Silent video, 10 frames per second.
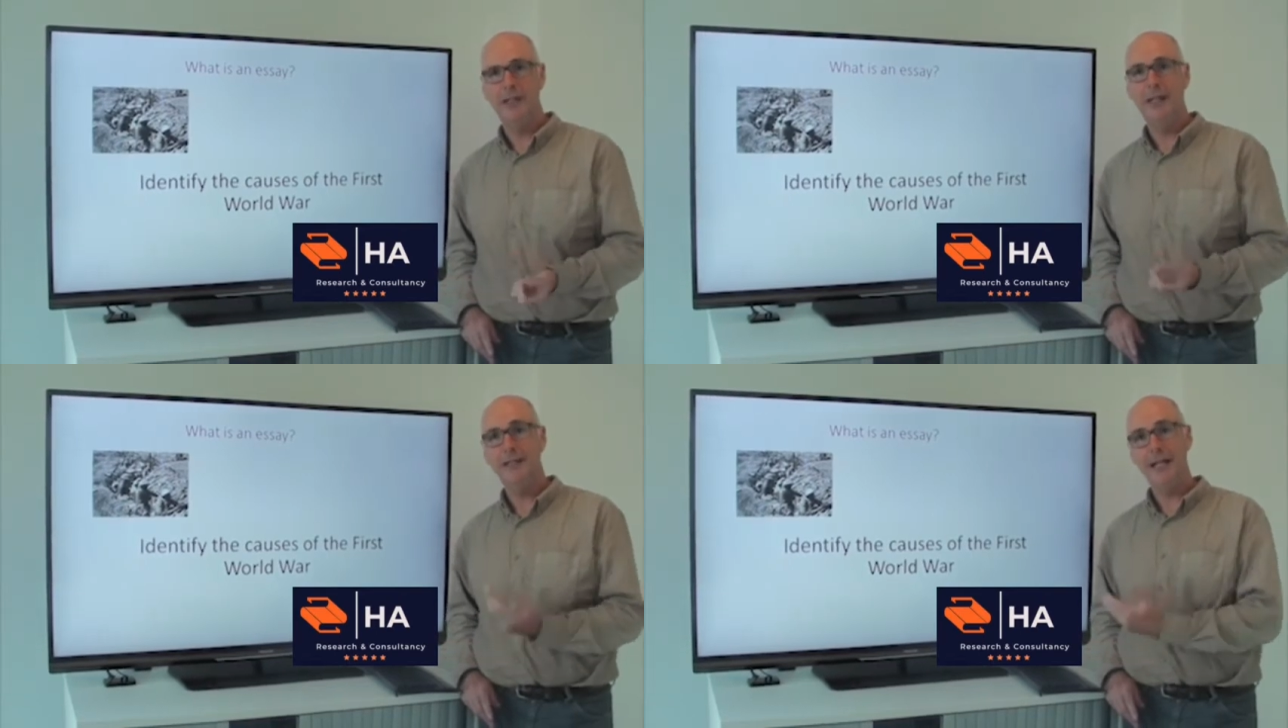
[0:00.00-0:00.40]

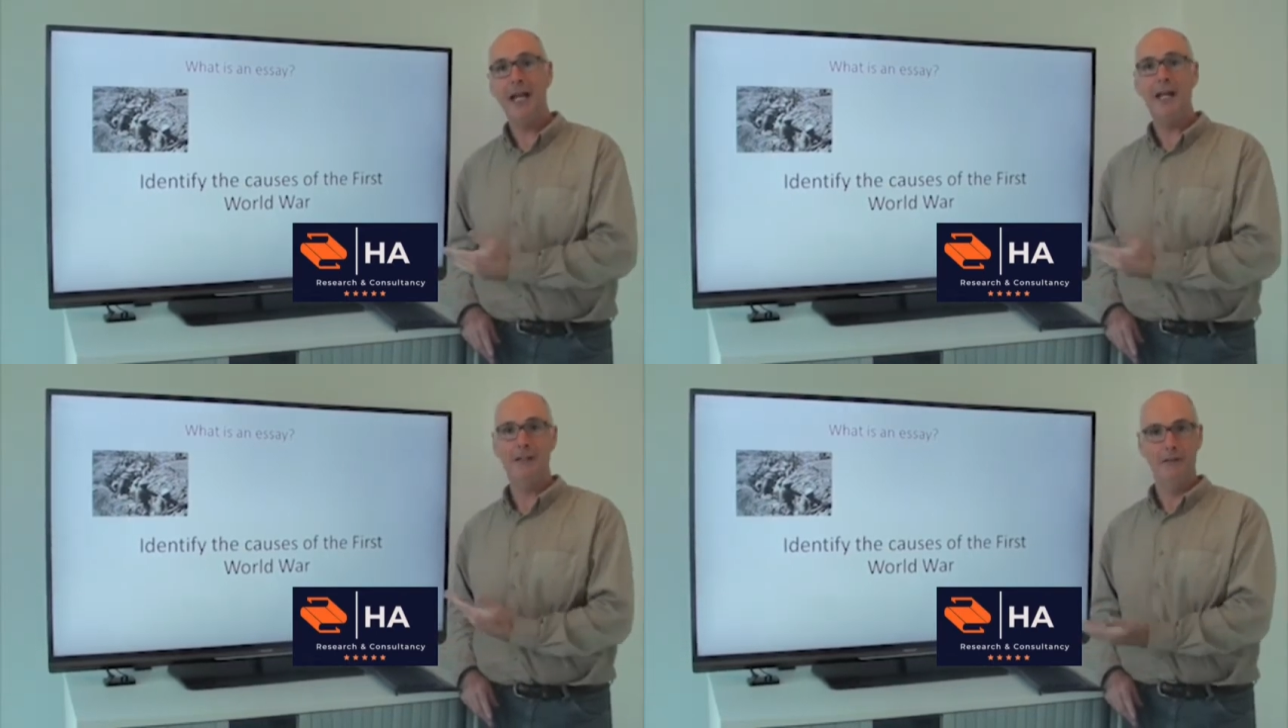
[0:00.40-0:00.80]

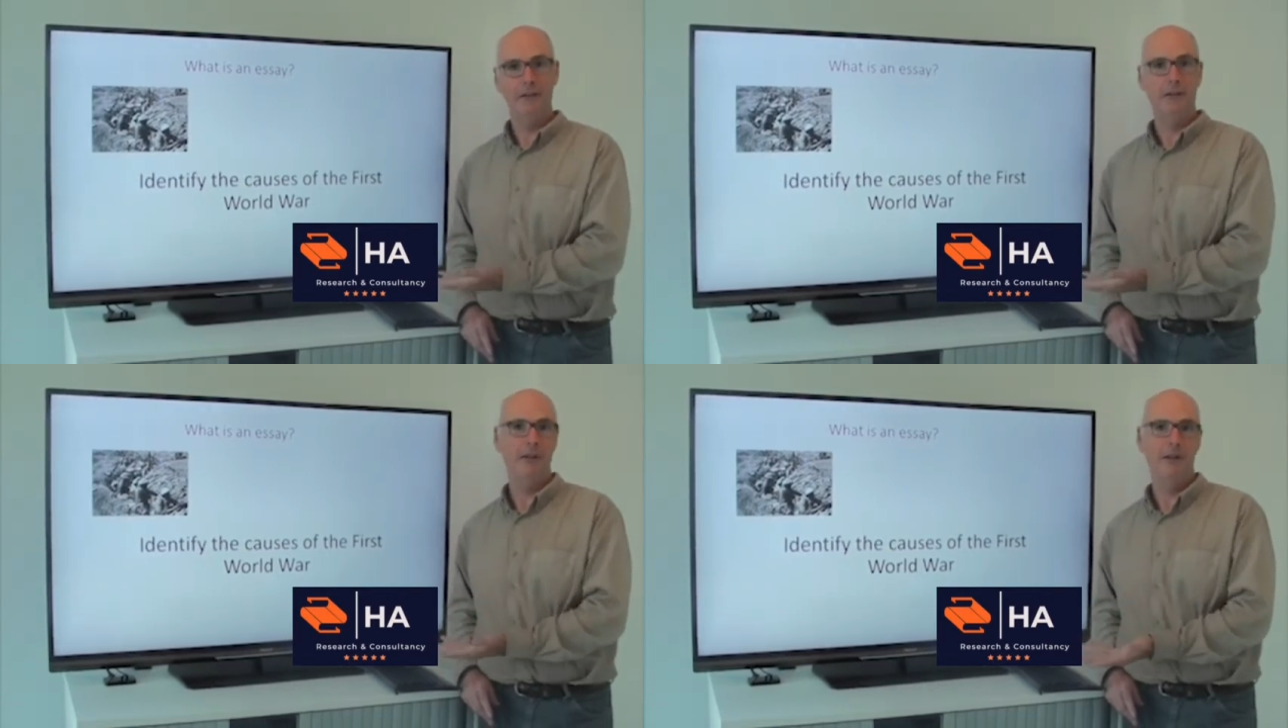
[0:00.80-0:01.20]

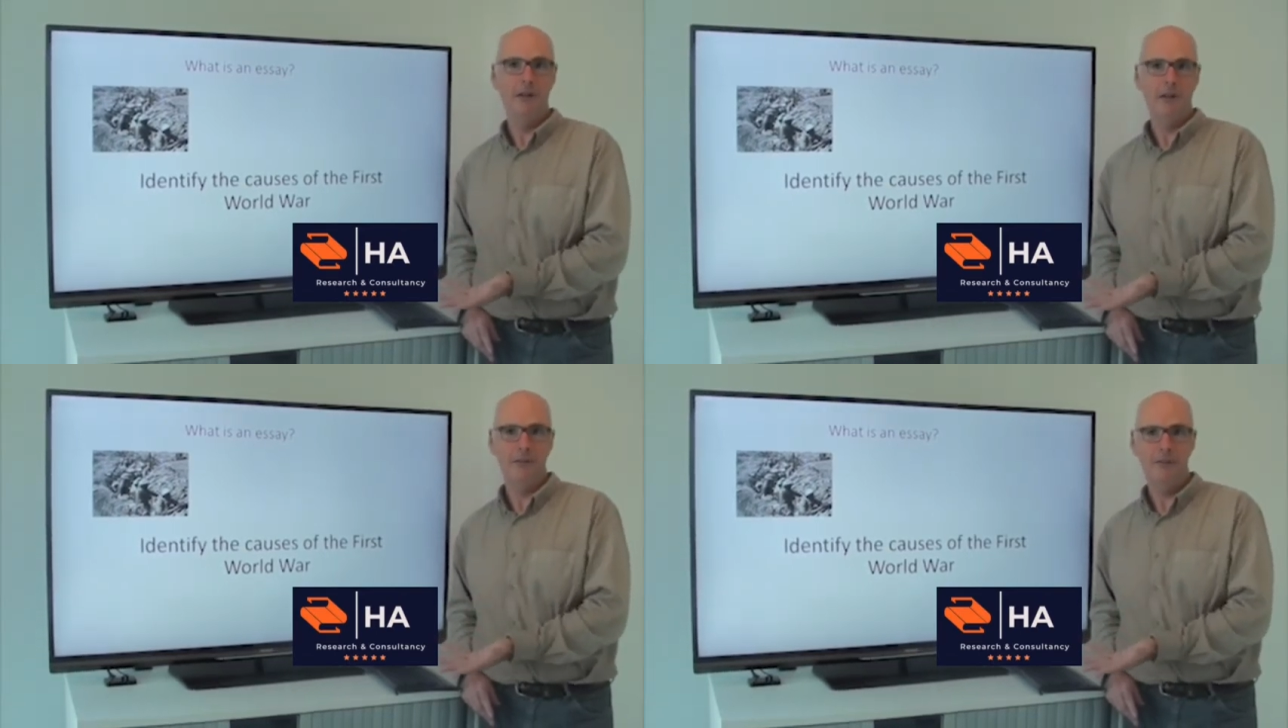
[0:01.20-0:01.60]
Again,
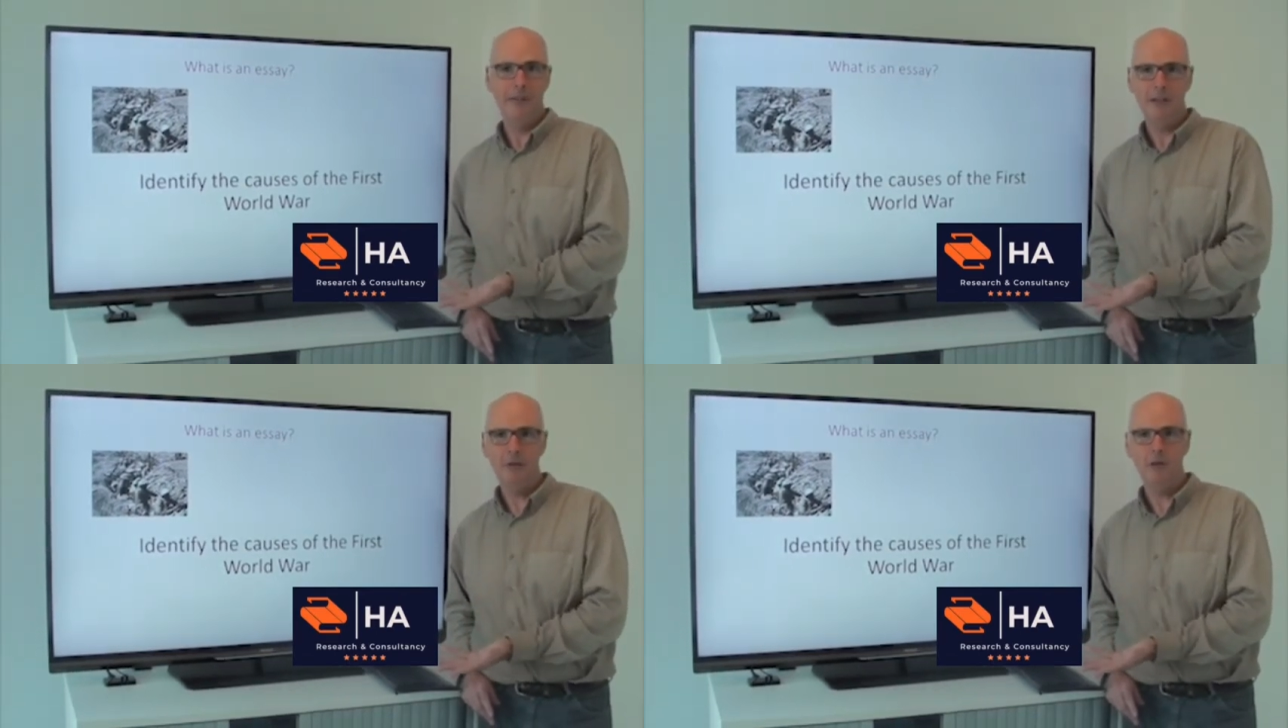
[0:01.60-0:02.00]

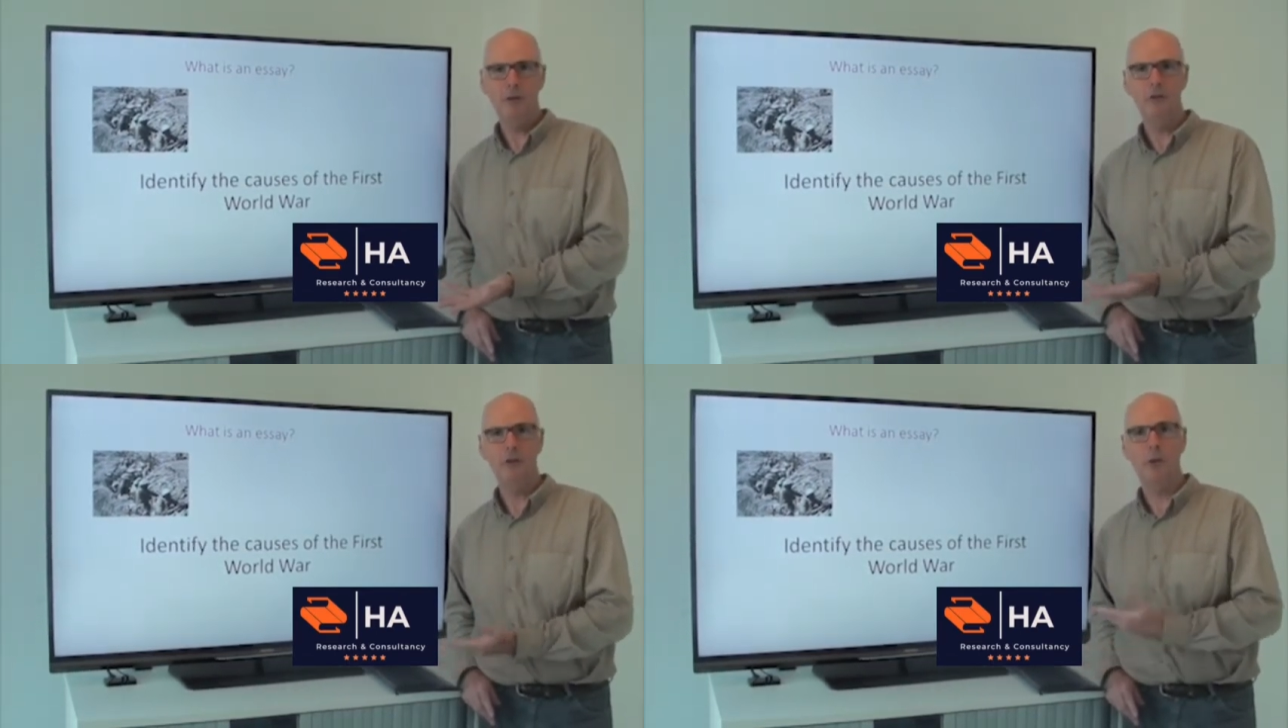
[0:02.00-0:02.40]
the
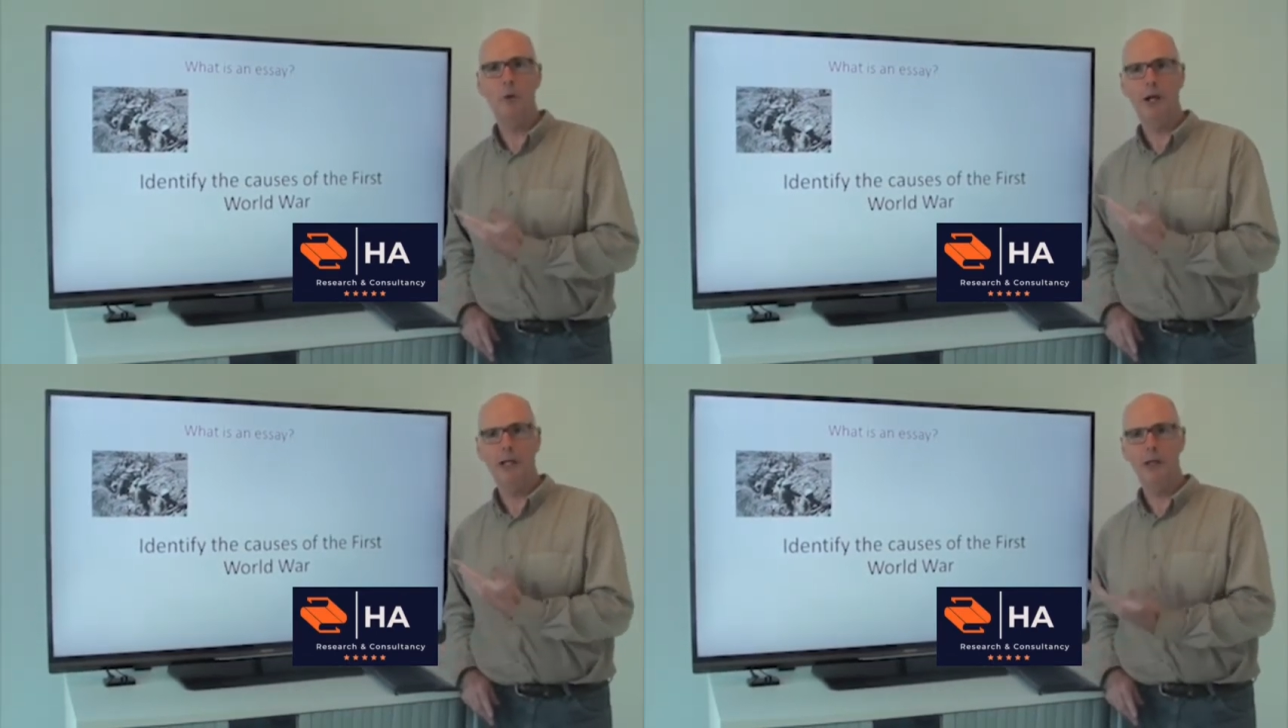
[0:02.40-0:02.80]
issues are
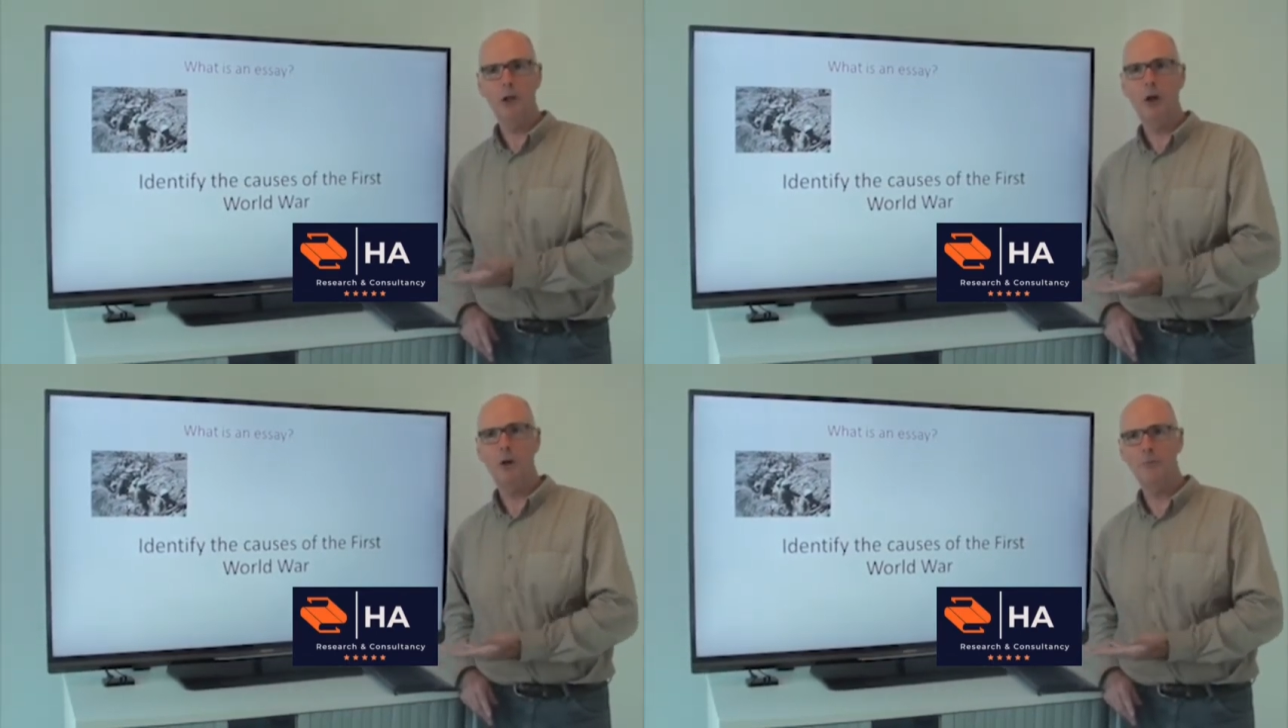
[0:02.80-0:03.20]
quite
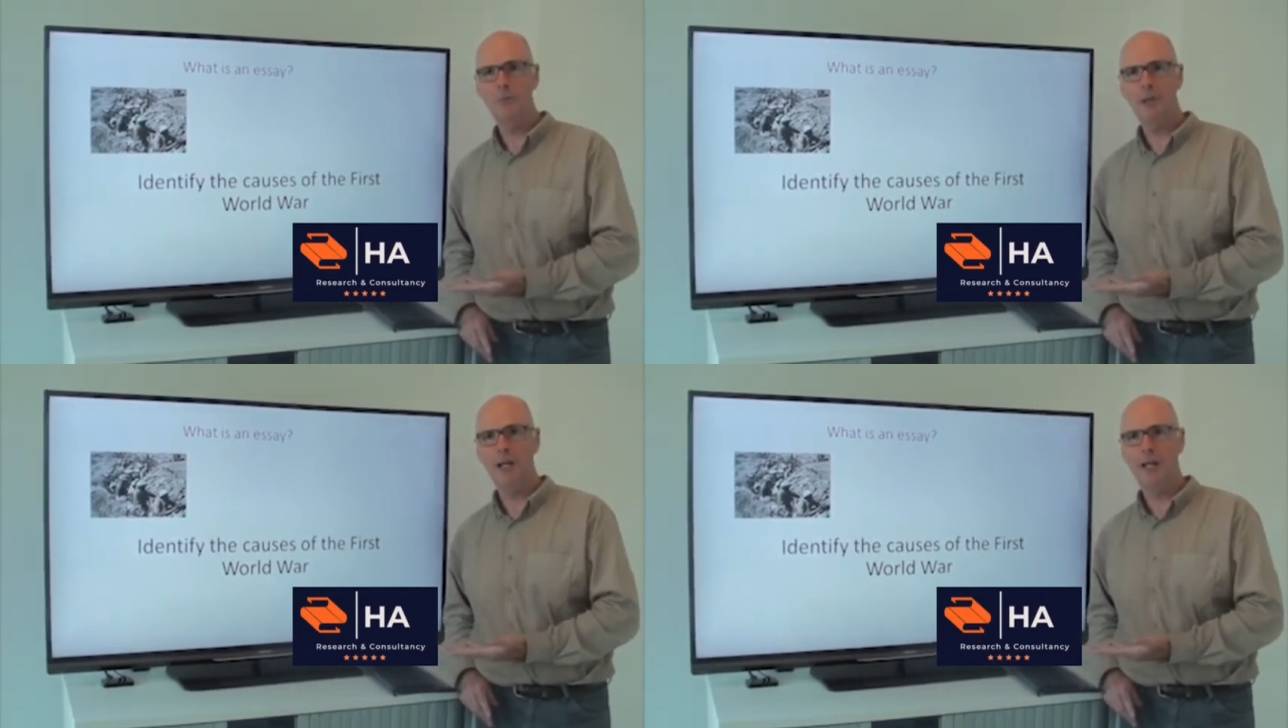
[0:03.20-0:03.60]

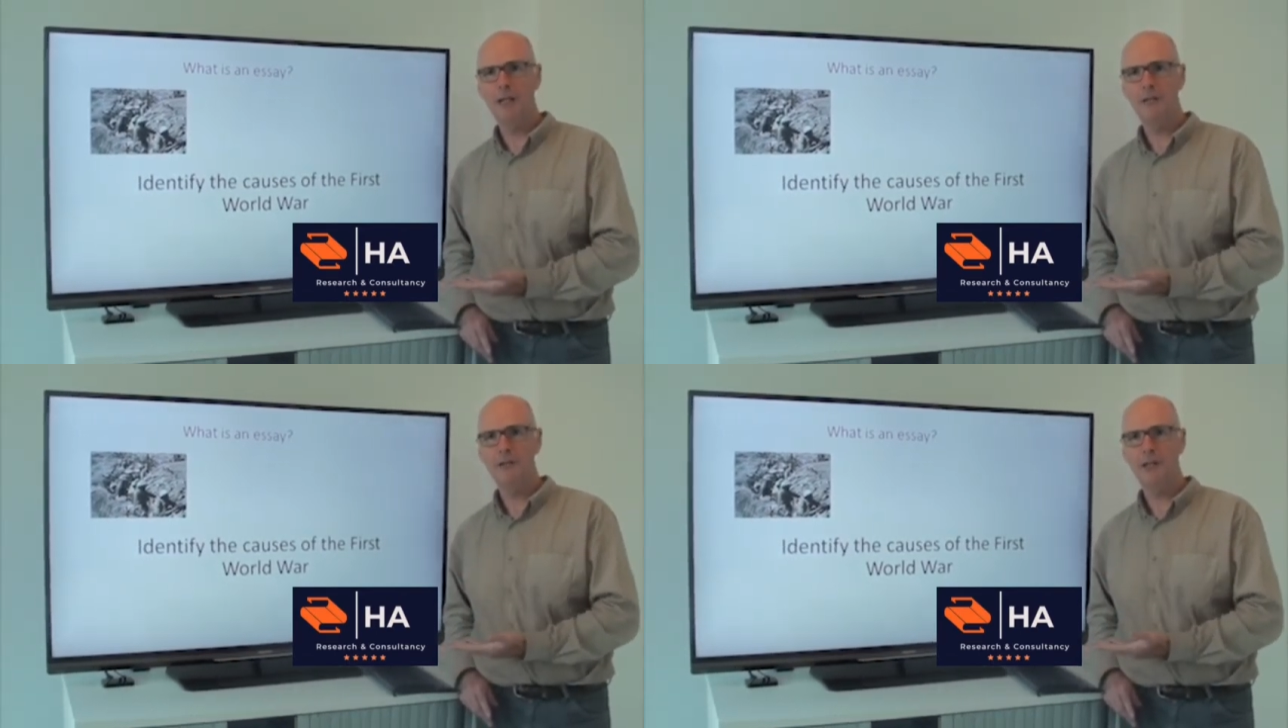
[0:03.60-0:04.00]

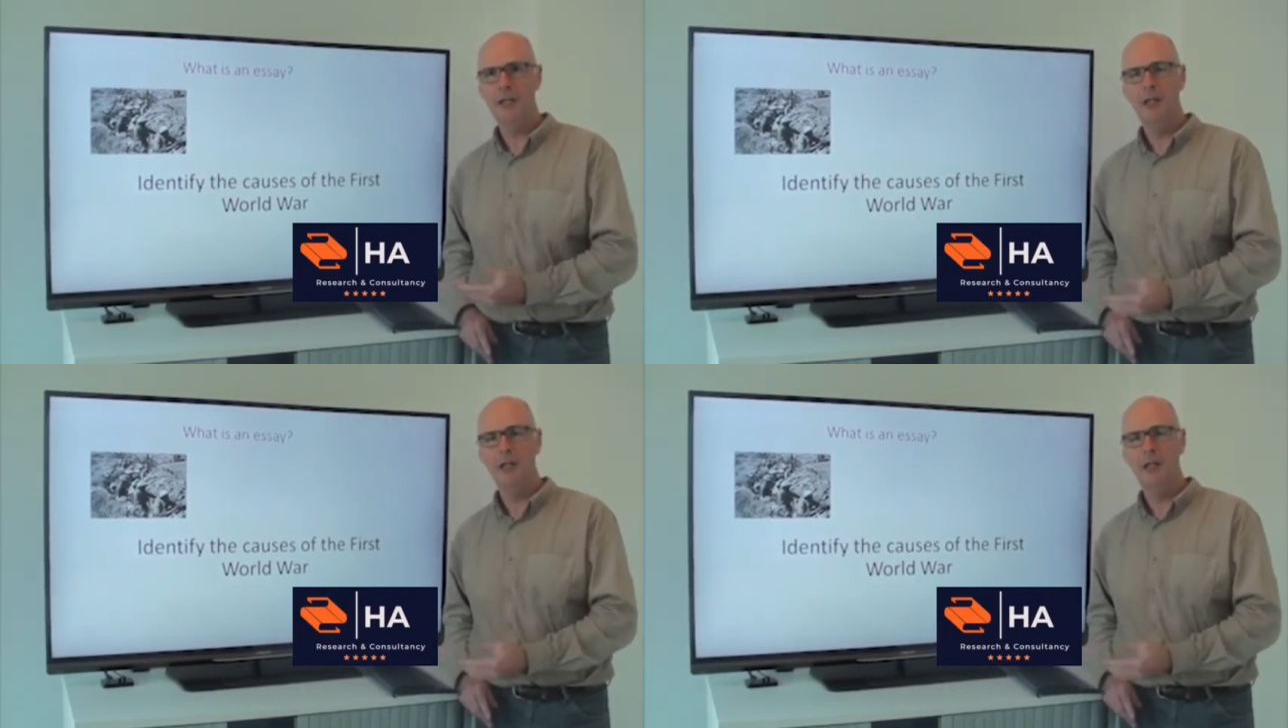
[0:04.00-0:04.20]
complex,